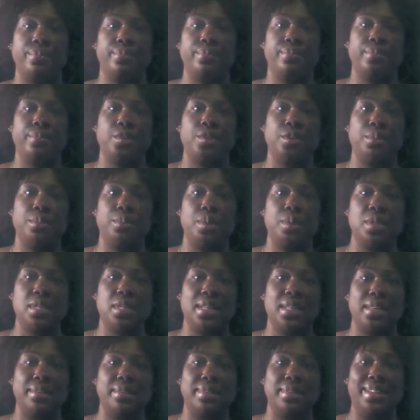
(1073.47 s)
too much
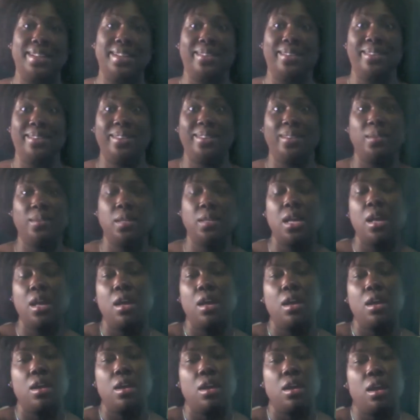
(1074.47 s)
light. I don't know.
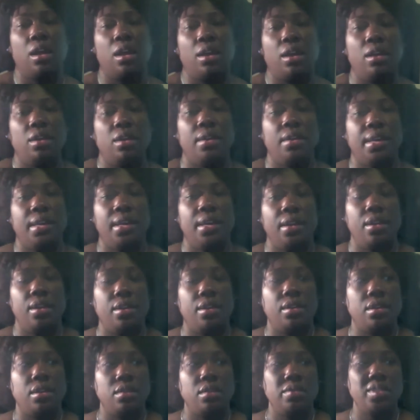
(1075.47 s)

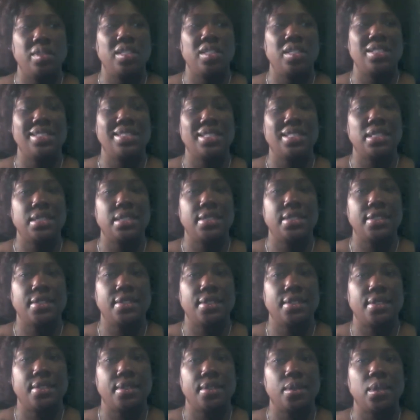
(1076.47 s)
It was just the
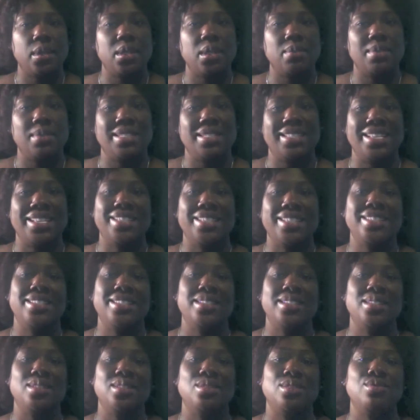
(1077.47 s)
circumstances
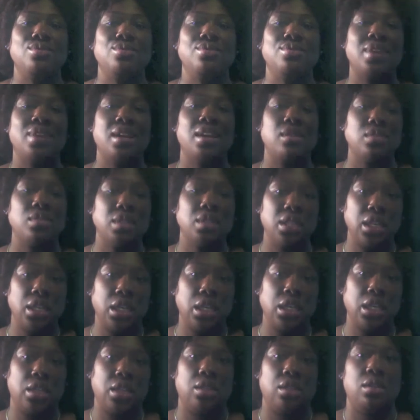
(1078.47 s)
surrounding
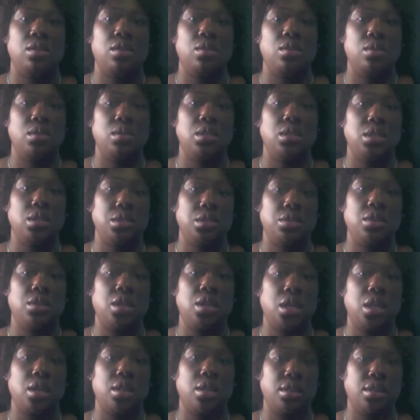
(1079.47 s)
the whole
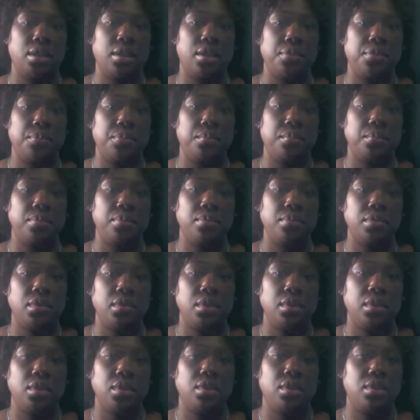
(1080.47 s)
Sisterlock thing.
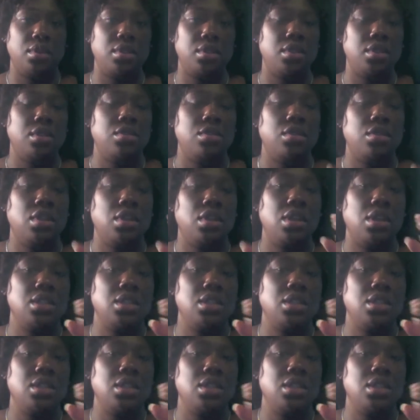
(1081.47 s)
You know, Sisterlocks